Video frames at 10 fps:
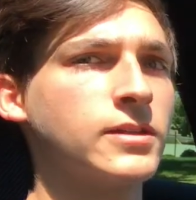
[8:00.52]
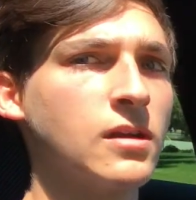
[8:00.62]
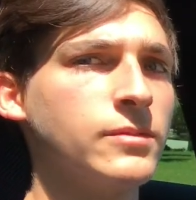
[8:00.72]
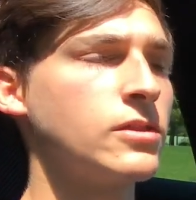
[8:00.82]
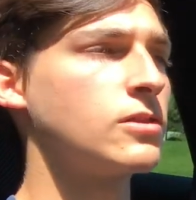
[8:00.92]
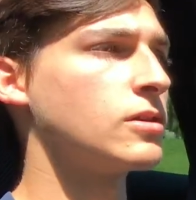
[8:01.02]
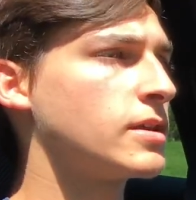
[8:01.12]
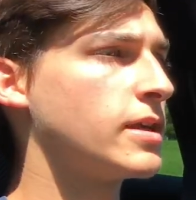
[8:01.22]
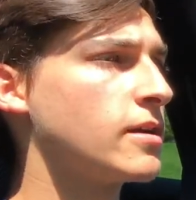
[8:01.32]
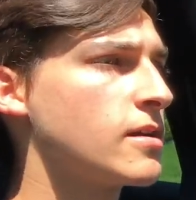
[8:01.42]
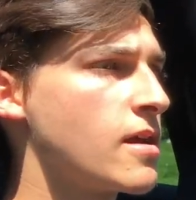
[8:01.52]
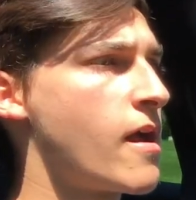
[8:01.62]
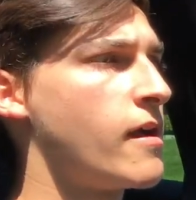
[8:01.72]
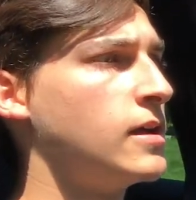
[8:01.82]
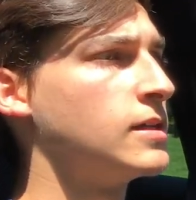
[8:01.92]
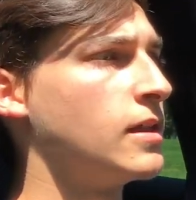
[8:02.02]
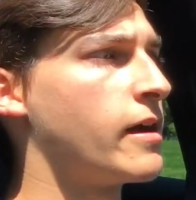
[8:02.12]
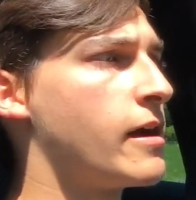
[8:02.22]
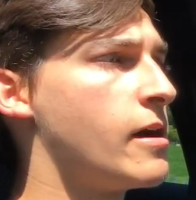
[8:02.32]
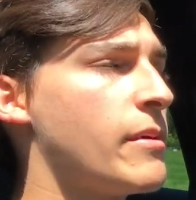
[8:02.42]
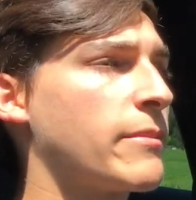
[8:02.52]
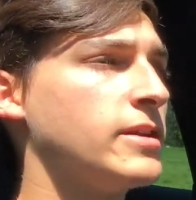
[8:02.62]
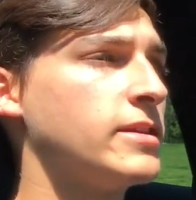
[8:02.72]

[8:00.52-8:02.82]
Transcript: so I'm in third gear. I'm gonna